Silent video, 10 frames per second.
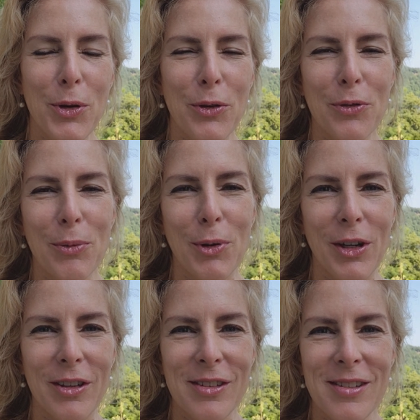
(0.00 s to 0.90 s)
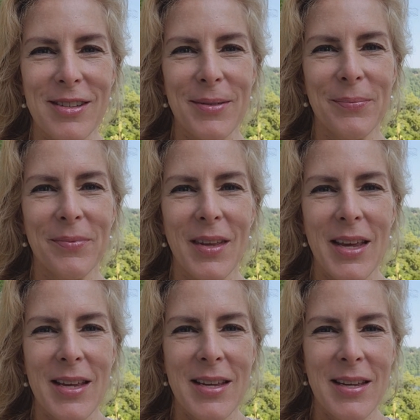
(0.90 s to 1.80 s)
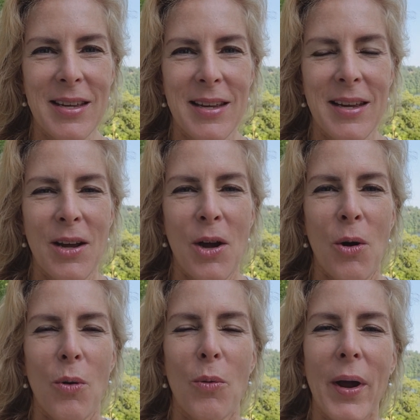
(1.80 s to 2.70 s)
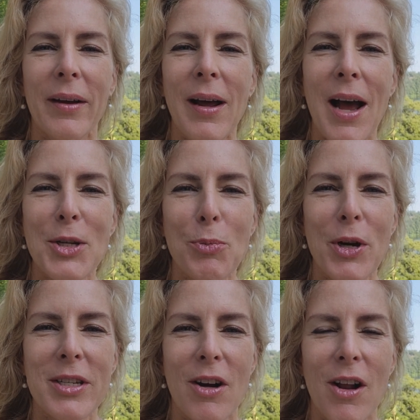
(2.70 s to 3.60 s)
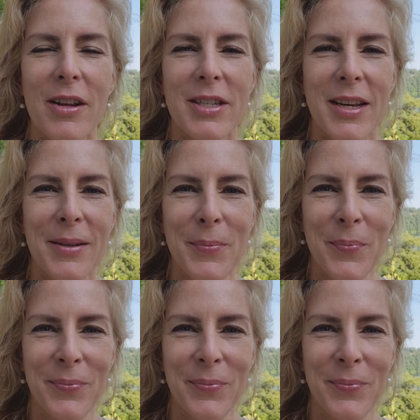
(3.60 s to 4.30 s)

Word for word: beautiful birds. Well, when ospreys aren't hunting,